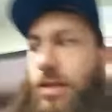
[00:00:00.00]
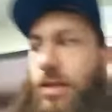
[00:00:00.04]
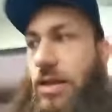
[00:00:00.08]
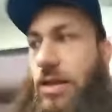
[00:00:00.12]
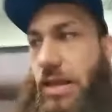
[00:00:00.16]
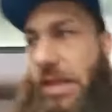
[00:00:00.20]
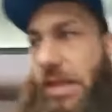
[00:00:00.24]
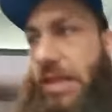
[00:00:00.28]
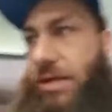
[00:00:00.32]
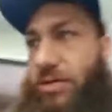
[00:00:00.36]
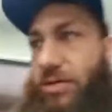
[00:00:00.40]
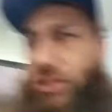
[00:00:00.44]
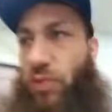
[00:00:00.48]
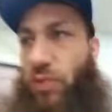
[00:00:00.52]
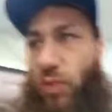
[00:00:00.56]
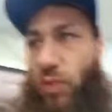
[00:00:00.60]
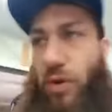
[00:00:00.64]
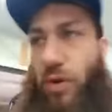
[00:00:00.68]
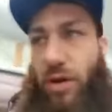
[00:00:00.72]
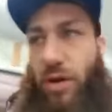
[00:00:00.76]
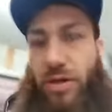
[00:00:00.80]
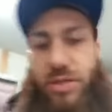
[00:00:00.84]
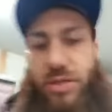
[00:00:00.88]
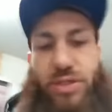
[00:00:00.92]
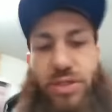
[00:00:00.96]
That was a
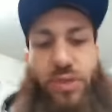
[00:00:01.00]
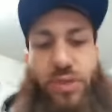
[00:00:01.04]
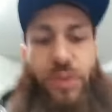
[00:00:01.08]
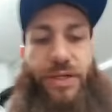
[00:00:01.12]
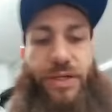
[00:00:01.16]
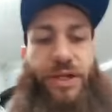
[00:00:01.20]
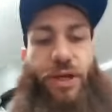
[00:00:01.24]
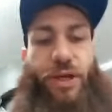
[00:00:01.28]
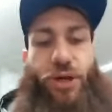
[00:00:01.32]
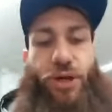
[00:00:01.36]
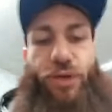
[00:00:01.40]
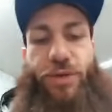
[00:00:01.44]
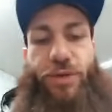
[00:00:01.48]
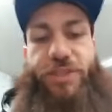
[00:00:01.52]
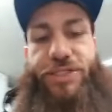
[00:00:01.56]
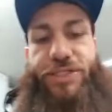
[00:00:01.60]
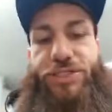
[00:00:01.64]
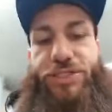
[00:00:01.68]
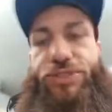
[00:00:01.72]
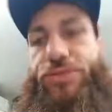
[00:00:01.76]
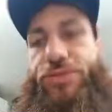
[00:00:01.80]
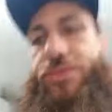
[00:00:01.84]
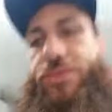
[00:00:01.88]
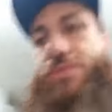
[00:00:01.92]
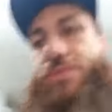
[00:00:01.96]
word to
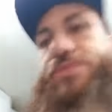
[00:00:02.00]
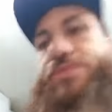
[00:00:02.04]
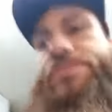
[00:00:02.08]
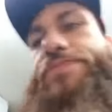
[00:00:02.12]
encourage you.